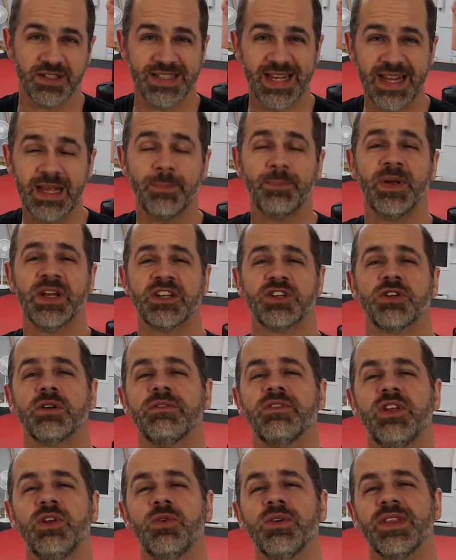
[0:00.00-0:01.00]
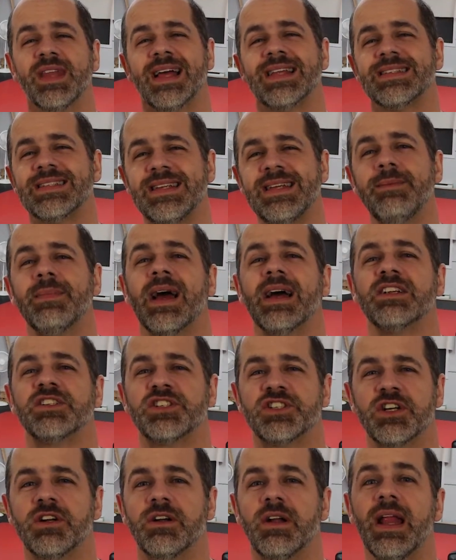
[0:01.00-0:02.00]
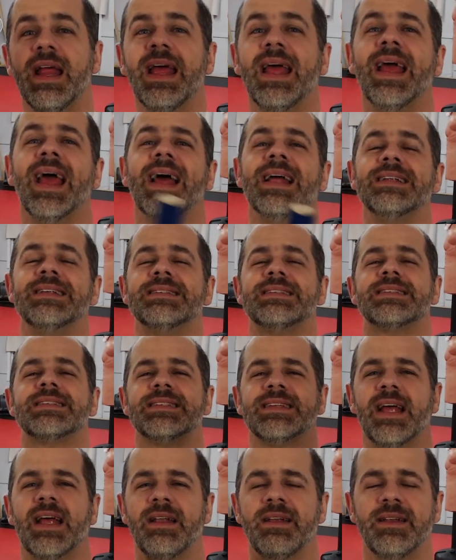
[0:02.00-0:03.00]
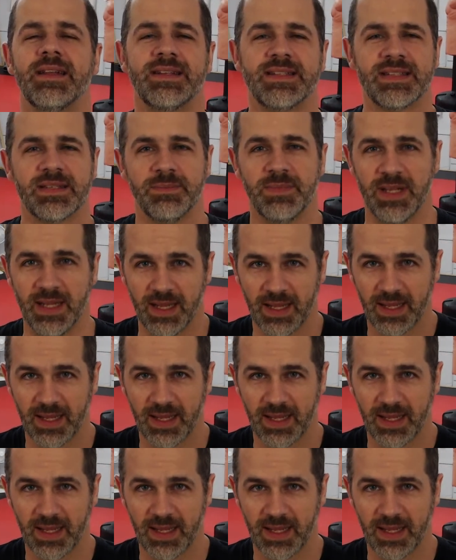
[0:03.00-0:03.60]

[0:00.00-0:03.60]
take a picture of you in that CMATS shirt and send it to me.